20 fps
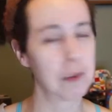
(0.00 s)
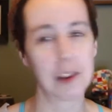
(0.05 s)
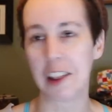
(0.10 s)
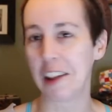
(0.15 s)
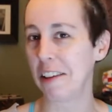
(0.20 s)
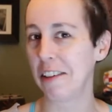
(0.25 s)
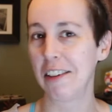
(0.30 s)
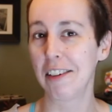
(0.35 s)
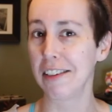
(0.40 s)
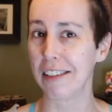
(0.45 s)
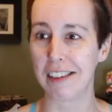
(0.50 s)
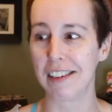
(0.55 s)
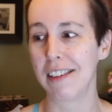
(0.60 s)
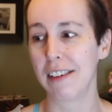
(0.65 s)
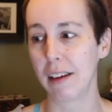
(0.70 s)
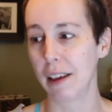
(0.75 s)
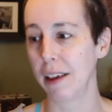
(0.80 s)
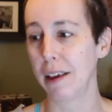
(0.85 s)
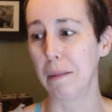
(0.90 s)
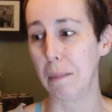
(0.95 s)
That's
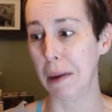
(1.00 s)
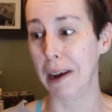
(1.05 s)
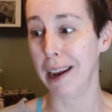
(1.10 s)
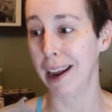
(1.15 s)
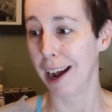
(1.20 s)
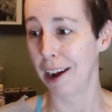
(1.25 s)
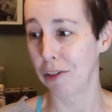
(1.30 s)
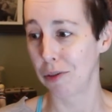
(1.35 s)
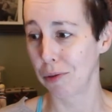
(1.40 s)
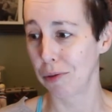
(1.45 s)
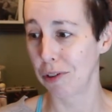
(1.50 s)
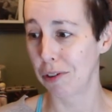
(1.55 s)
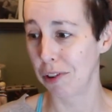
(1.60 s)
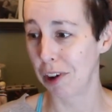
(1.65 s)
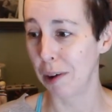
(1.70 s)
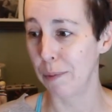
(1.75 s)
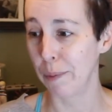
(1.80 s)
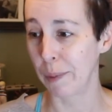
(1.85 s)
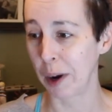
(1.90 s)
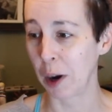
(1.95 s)
just like my
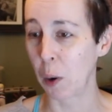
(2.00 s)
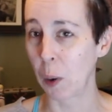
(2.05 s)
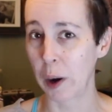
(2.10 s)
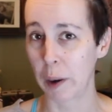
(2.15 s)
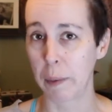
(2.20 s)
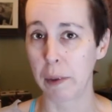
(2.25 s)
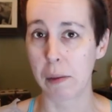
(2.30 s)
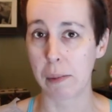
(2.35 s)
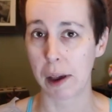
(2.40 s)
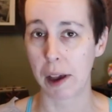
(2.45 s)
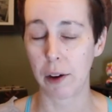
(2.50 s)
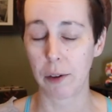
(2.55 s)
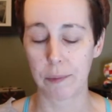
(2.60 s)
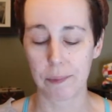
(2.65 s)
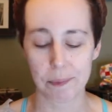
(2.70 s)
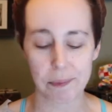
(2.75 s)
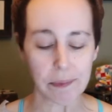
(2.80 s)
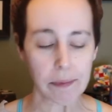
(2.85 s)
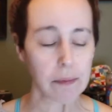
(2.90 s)
natural. I'm incredibly pale.